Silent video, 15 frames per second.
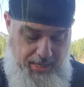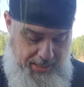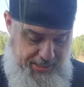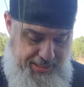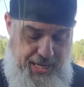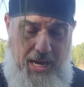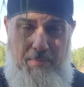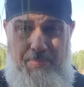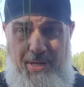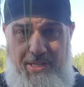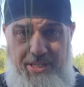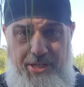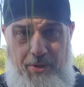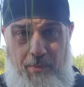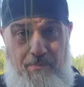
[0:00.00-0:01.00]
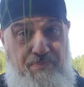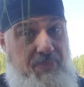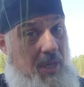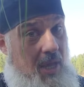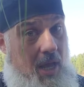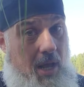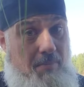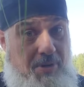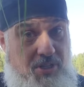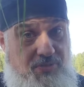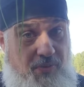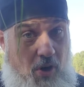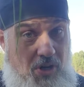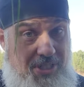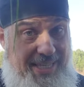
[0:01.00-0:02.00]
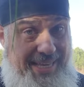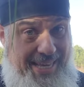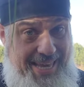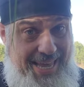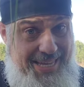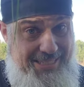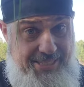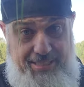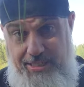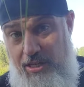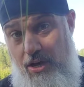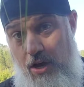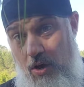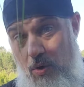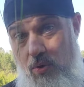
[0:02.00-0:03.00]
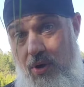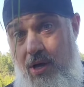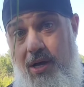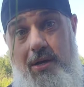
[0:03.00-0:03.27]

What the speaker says: It's not a big deal. But as far as kits go,